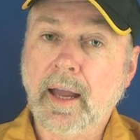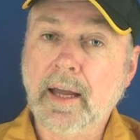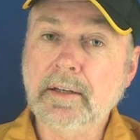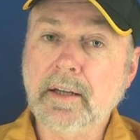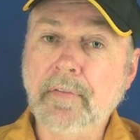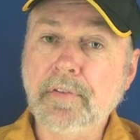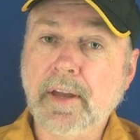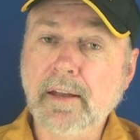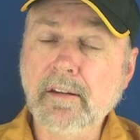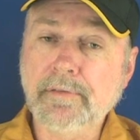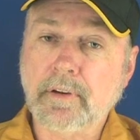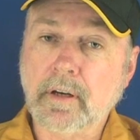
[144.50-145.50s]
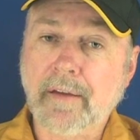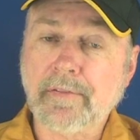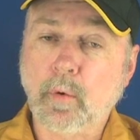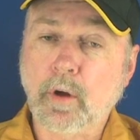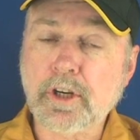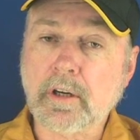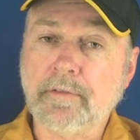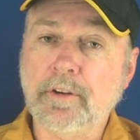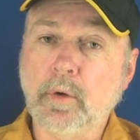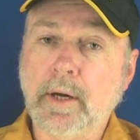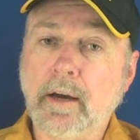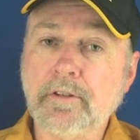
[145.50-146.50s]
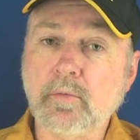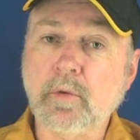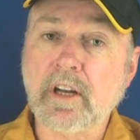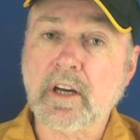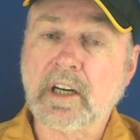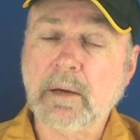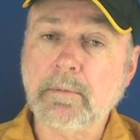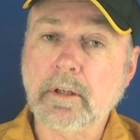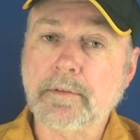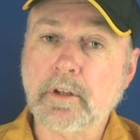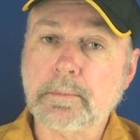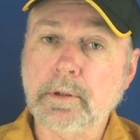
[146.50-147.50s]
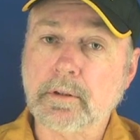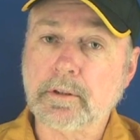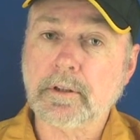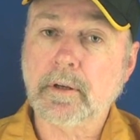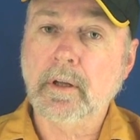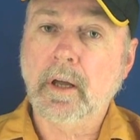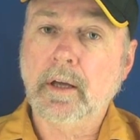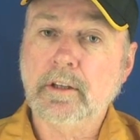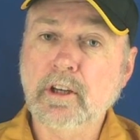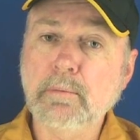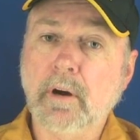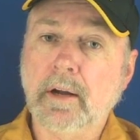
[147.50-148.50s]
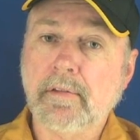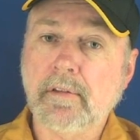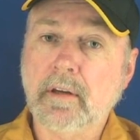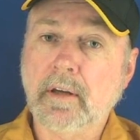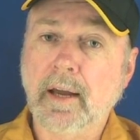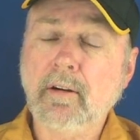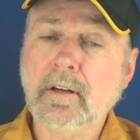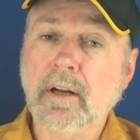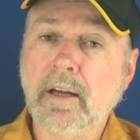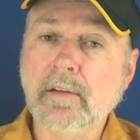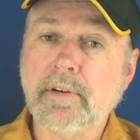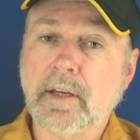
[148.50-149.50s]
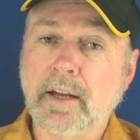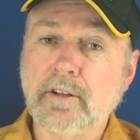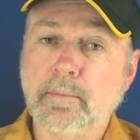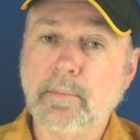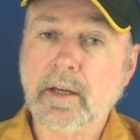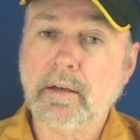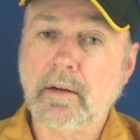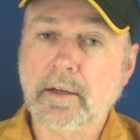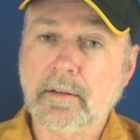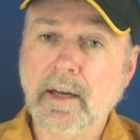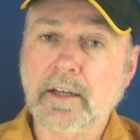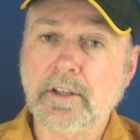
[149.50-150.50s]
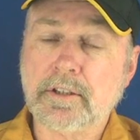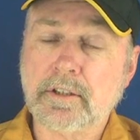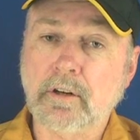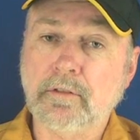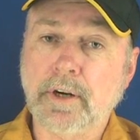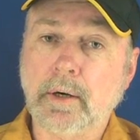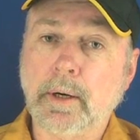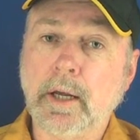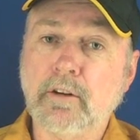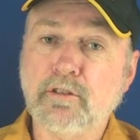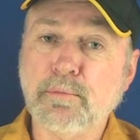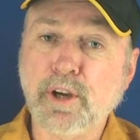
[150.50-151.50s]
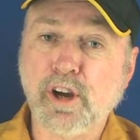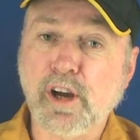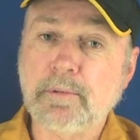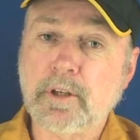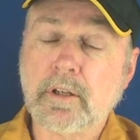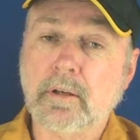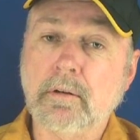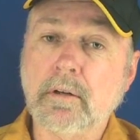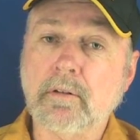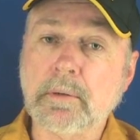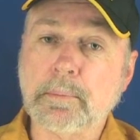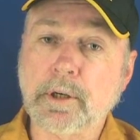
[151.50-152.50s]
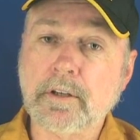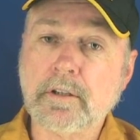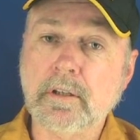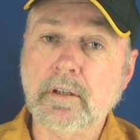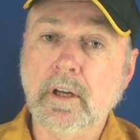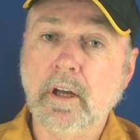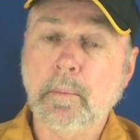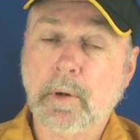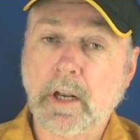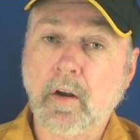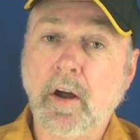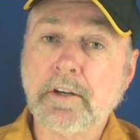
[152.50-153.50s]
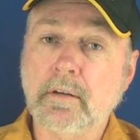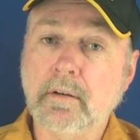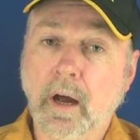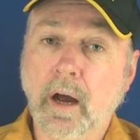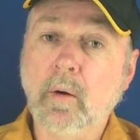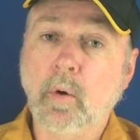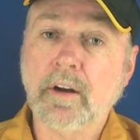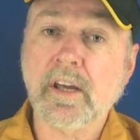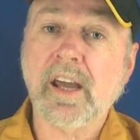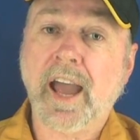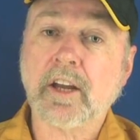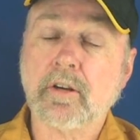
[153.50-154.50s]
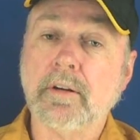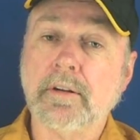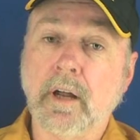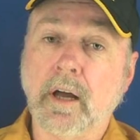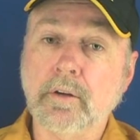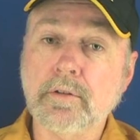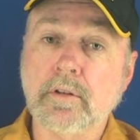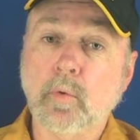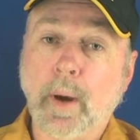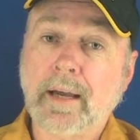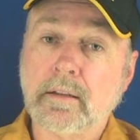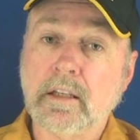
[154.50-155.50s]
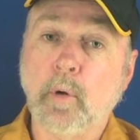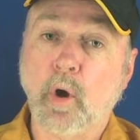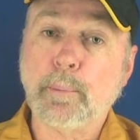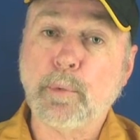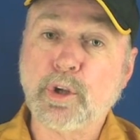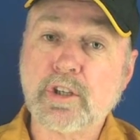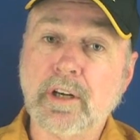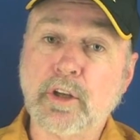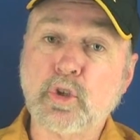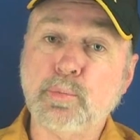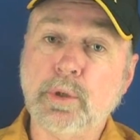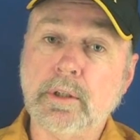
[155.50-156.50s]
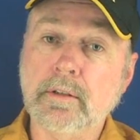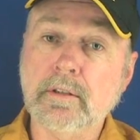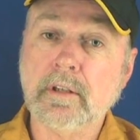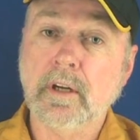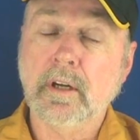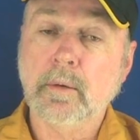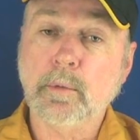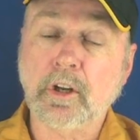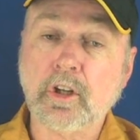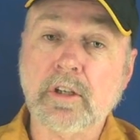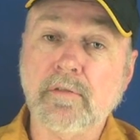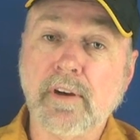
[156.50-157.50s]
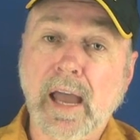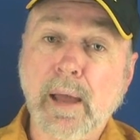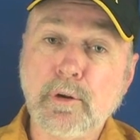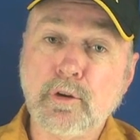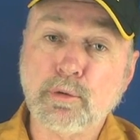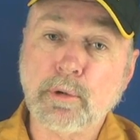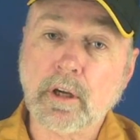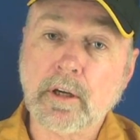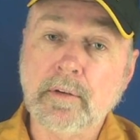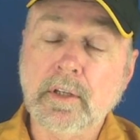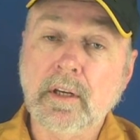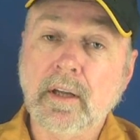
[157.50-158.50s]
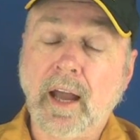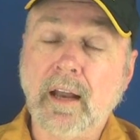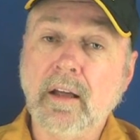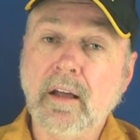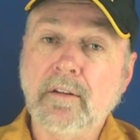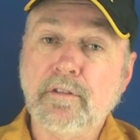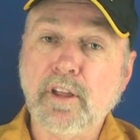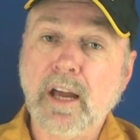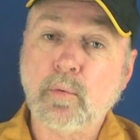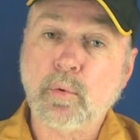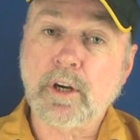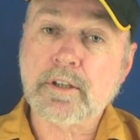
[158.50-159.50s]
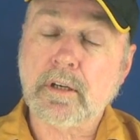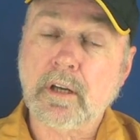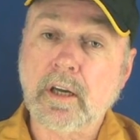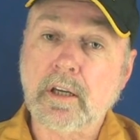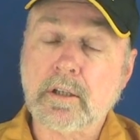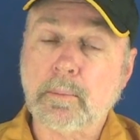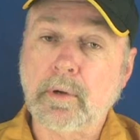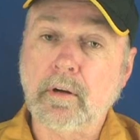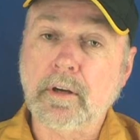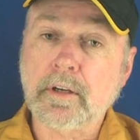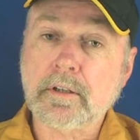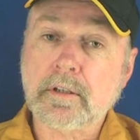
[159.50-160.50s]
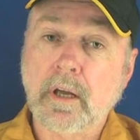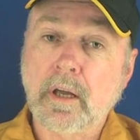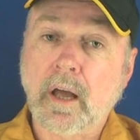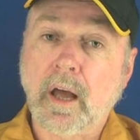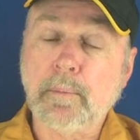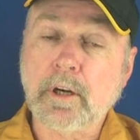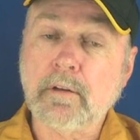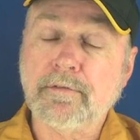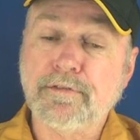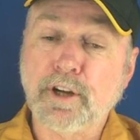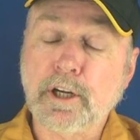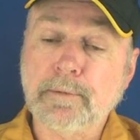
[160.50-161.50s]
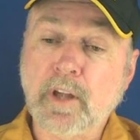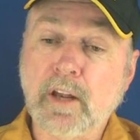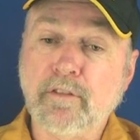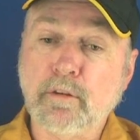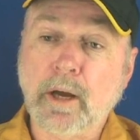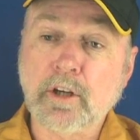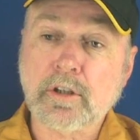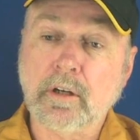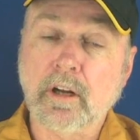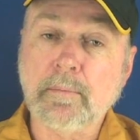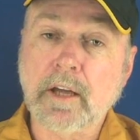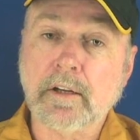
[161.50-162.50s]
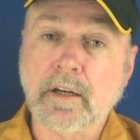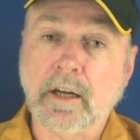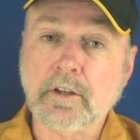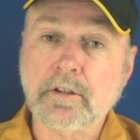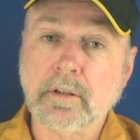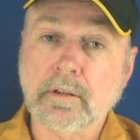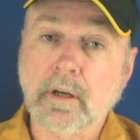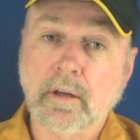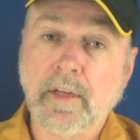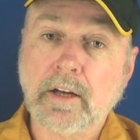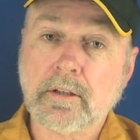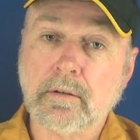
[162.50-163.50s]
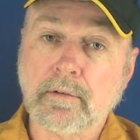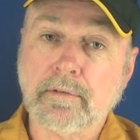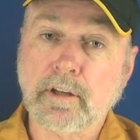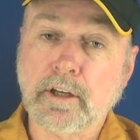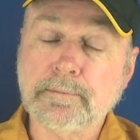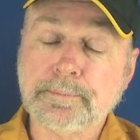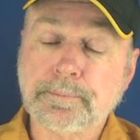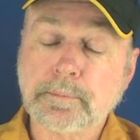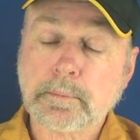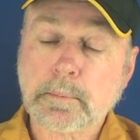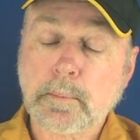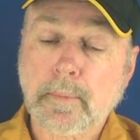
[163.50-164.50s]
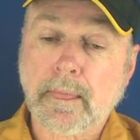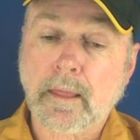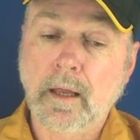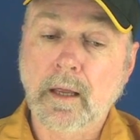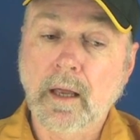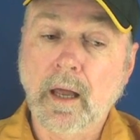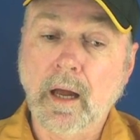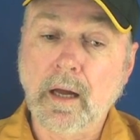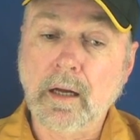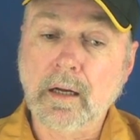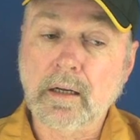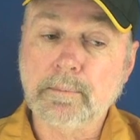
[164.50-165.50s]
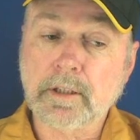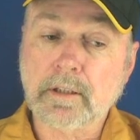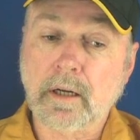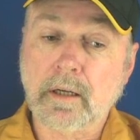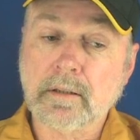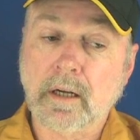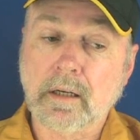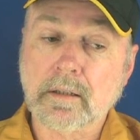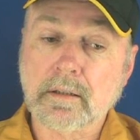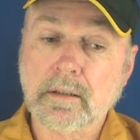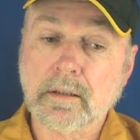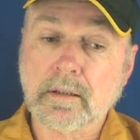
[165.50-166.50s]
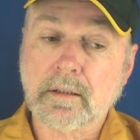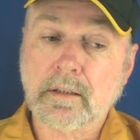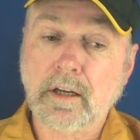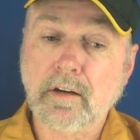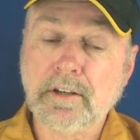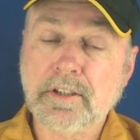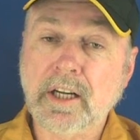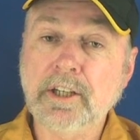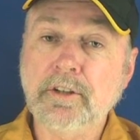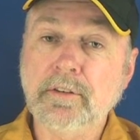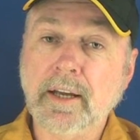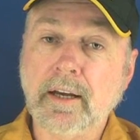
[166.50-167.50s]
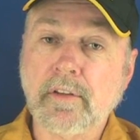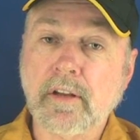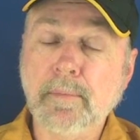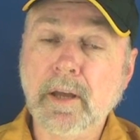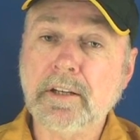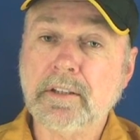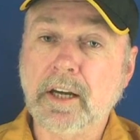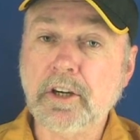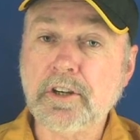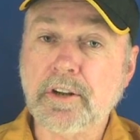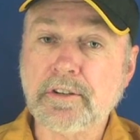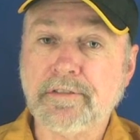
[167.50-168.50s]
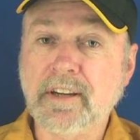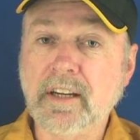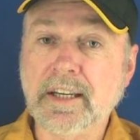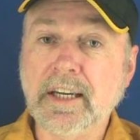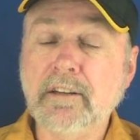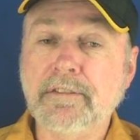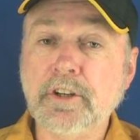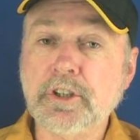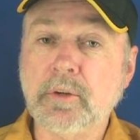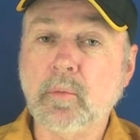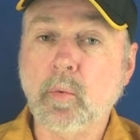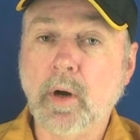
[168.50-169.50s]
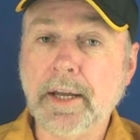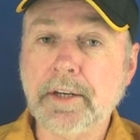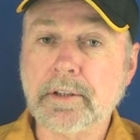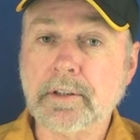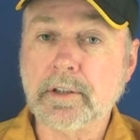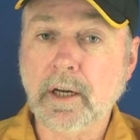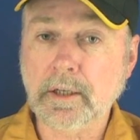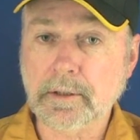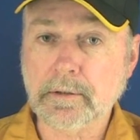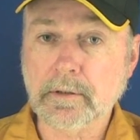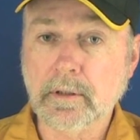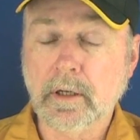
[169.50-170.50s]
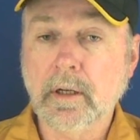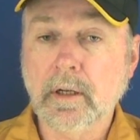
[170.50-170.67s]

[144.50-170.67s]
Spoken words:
at the end of it, after watching a few hours and reading a couple of his books, you might think, how could I ever catch a man like that? He's so far ahead of me. I'm just an ordinary person, but I'd like to know what he actually knows directly by personal experience, but it's never happened to me. And for that reason, he supplies a bit of information on meditation, that sort of thing. But can I tell you now that meditation is a fairly inefficient way to go?